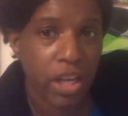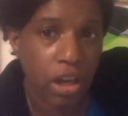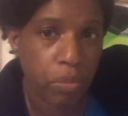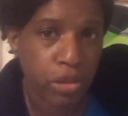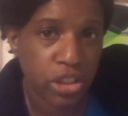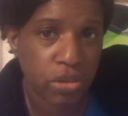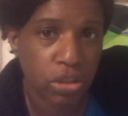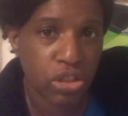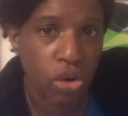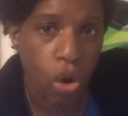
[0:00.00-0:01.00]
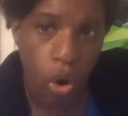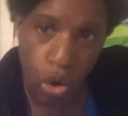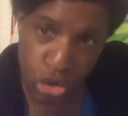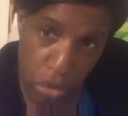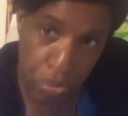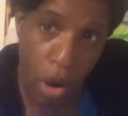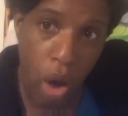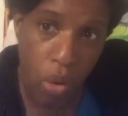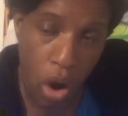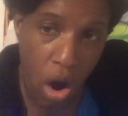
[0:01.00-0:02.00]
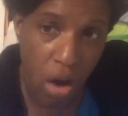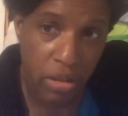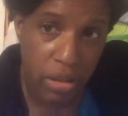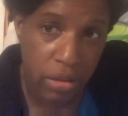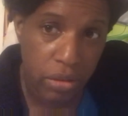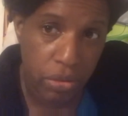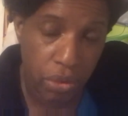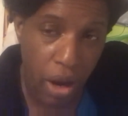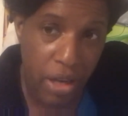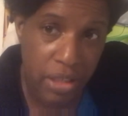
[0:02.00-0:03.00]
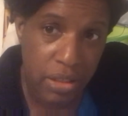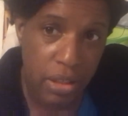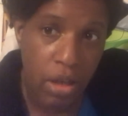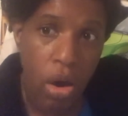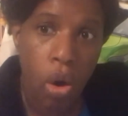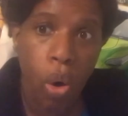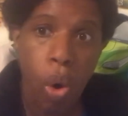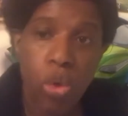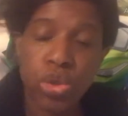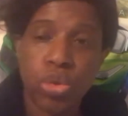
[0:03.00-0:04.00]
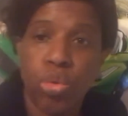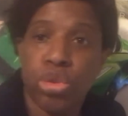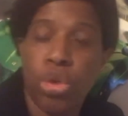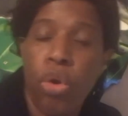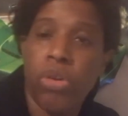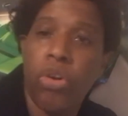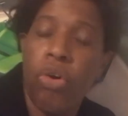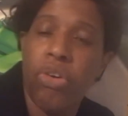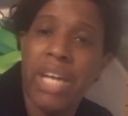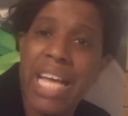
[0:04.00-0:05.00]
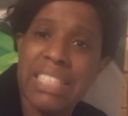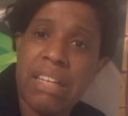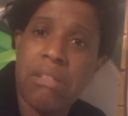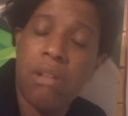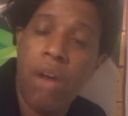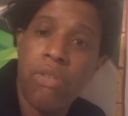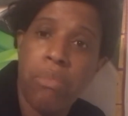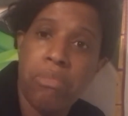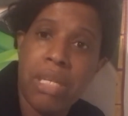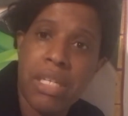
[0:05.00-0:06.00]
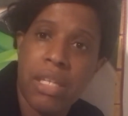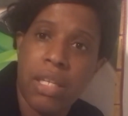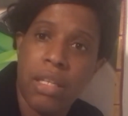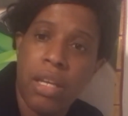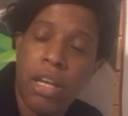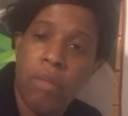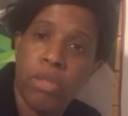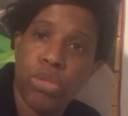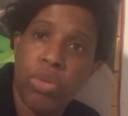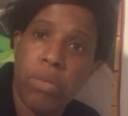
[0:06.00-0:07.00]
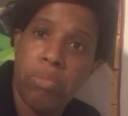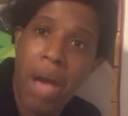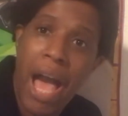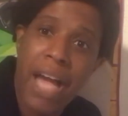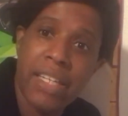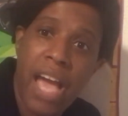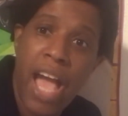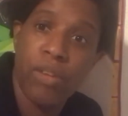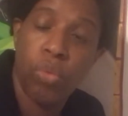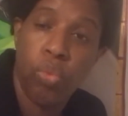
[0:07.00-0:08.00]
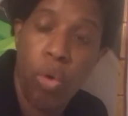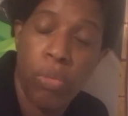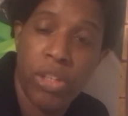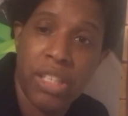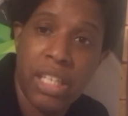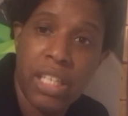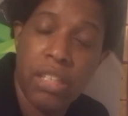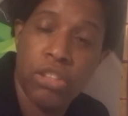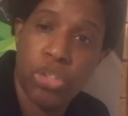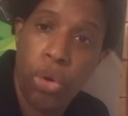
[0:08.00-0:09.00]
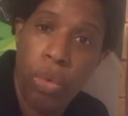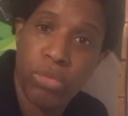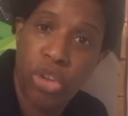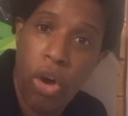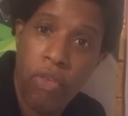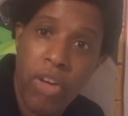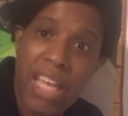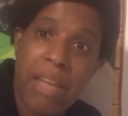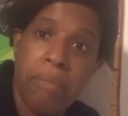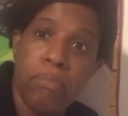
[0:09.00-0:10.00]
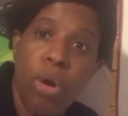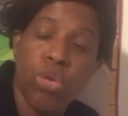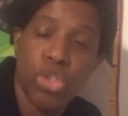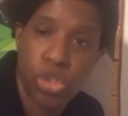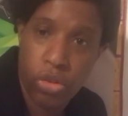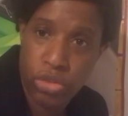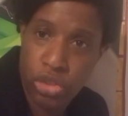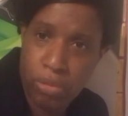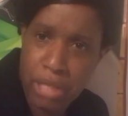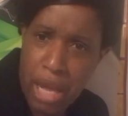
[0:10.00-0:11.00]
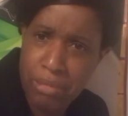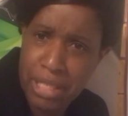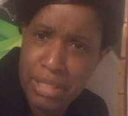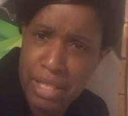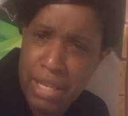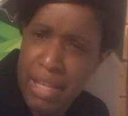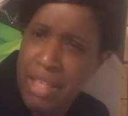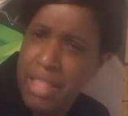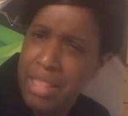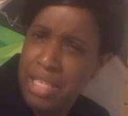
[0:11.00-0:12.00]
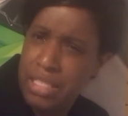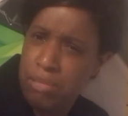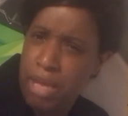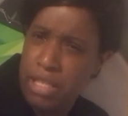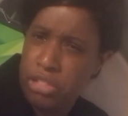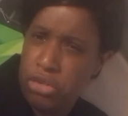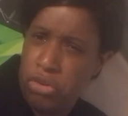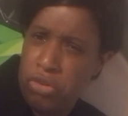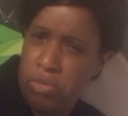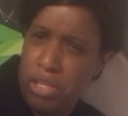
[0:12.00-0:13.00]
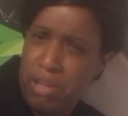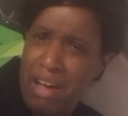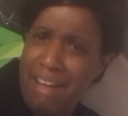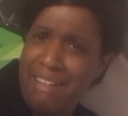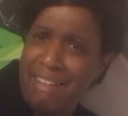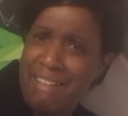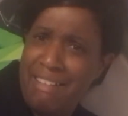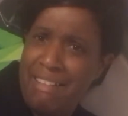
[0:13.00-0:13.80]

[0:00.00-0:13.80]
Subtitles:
up a switch or to power on, right? Also, turn on has another meaning between man and woman in terms of emotion. Sometimes they say, this man turned me on,